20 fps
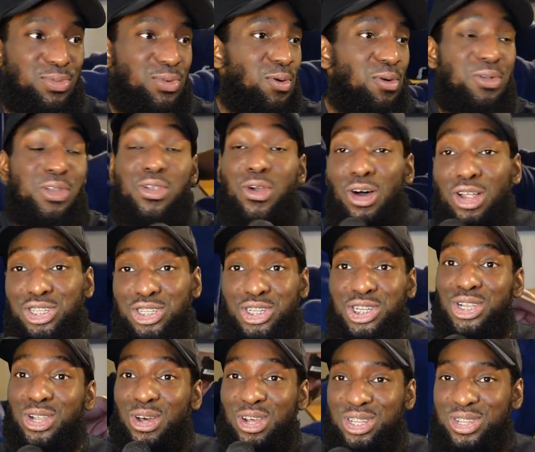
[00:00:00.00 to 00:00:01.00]
Lots
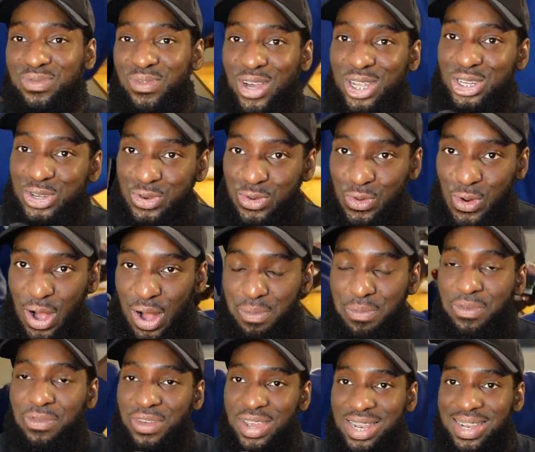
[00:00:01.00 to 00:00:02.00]
and lots of us grew
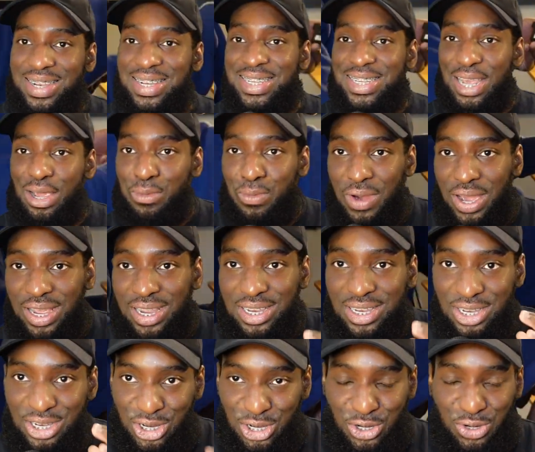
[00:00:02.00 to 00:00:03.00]
up feeling the same
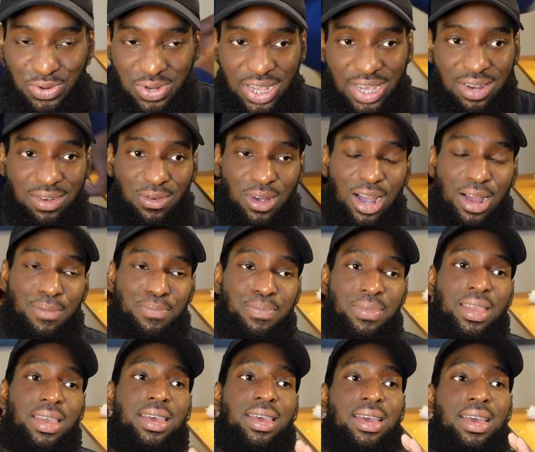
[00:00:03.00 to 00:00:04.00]
way as you did, right?
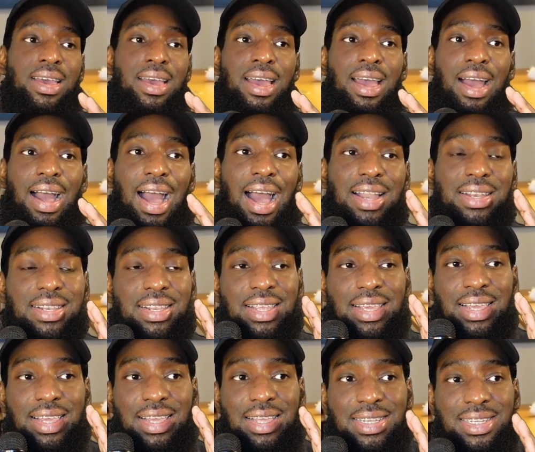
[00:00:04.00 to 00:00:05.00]

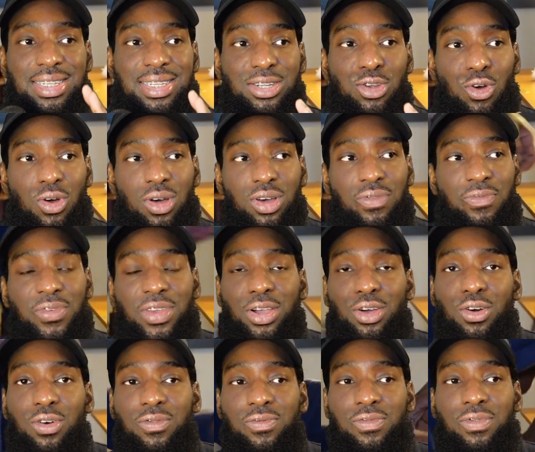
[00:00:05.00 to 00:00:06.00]
And it's not a
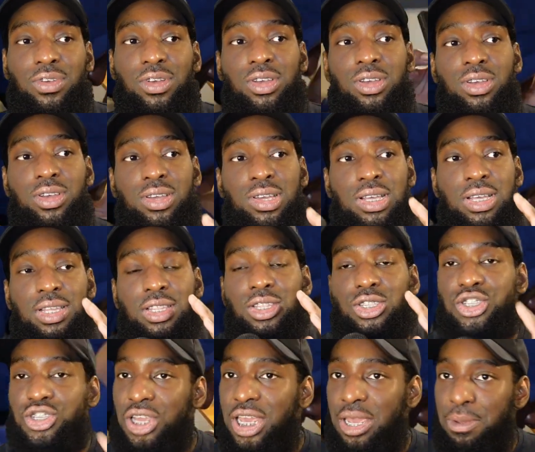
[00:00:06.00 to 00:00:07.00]
thing of
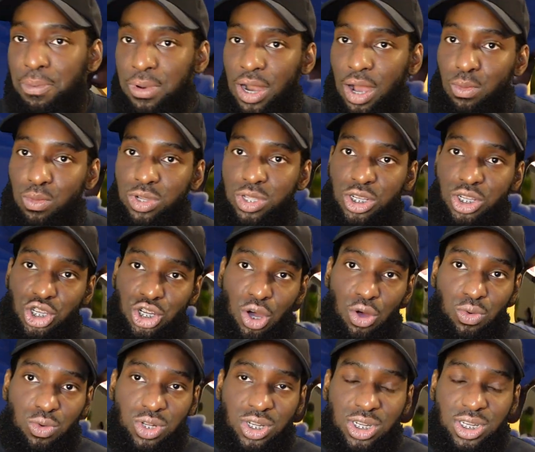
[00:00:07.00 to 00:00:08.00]
keeping up with the
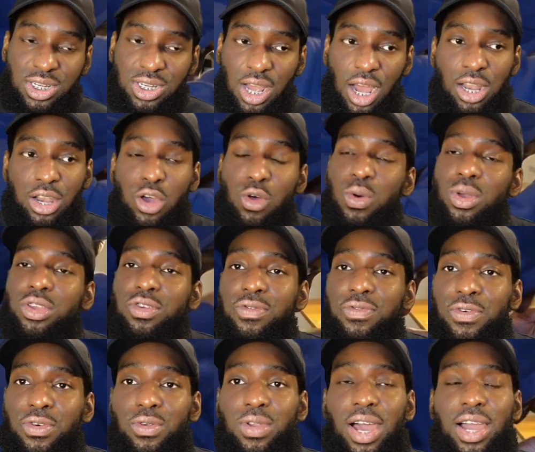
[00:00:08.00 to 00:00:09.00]
Joneses. I know you
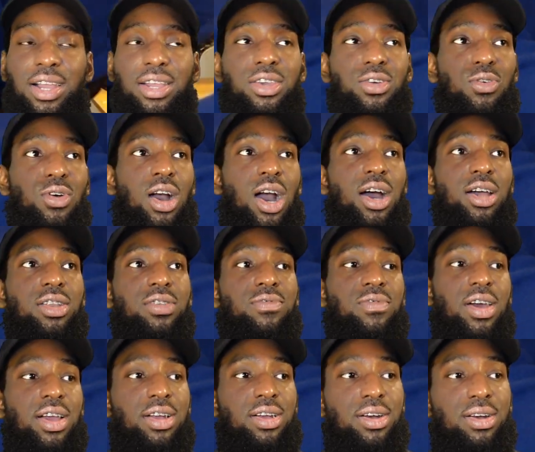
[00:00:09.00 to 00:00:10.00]
feel like you're kind of like